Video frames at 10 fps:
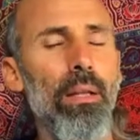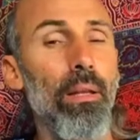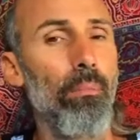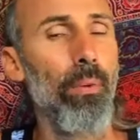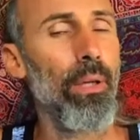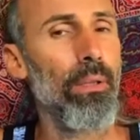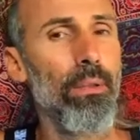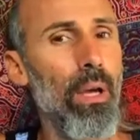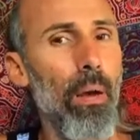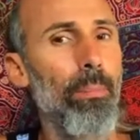that
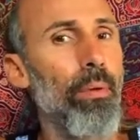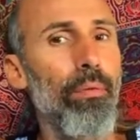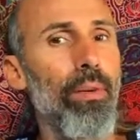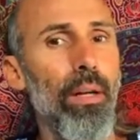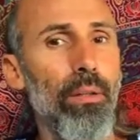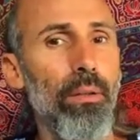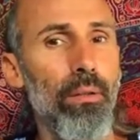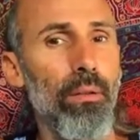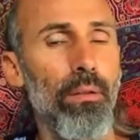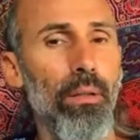brings up the fire
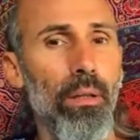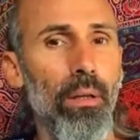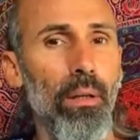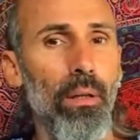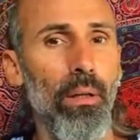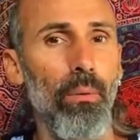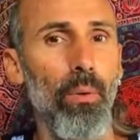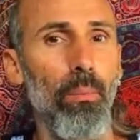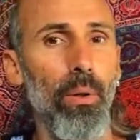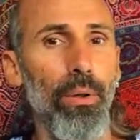in our
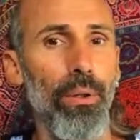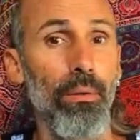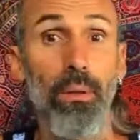body.